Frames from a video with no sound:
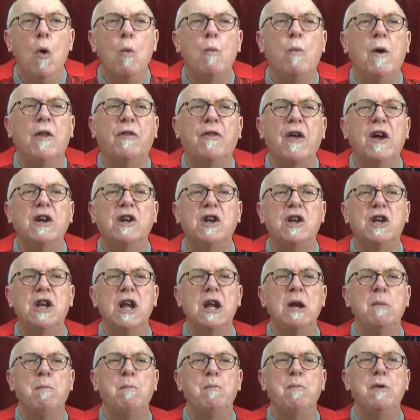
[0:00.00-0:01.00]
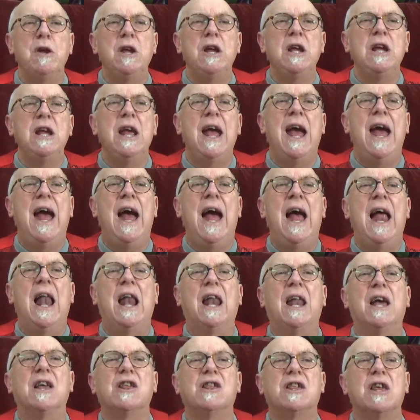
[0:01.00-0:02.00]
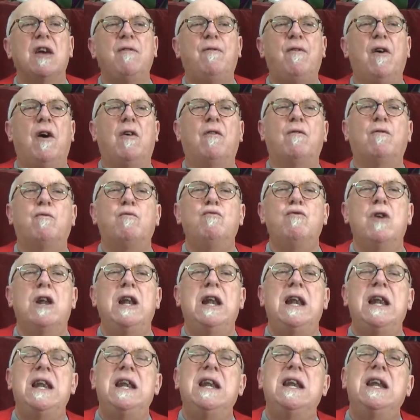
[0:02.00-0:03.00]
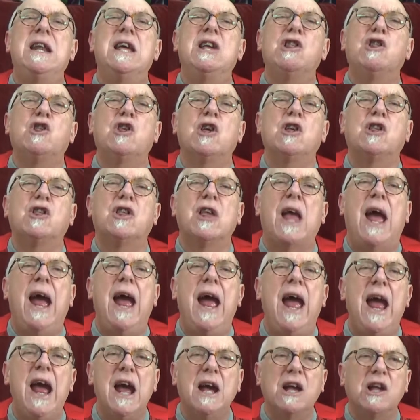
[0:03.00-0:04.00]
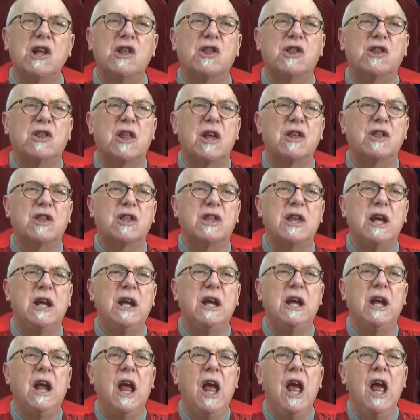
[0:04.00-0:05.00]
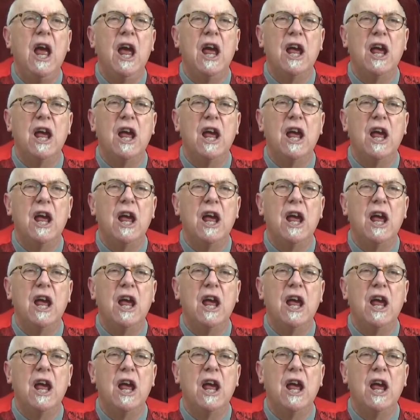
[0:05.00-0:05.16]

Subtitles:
with a deep yell as if of religious ecstasy,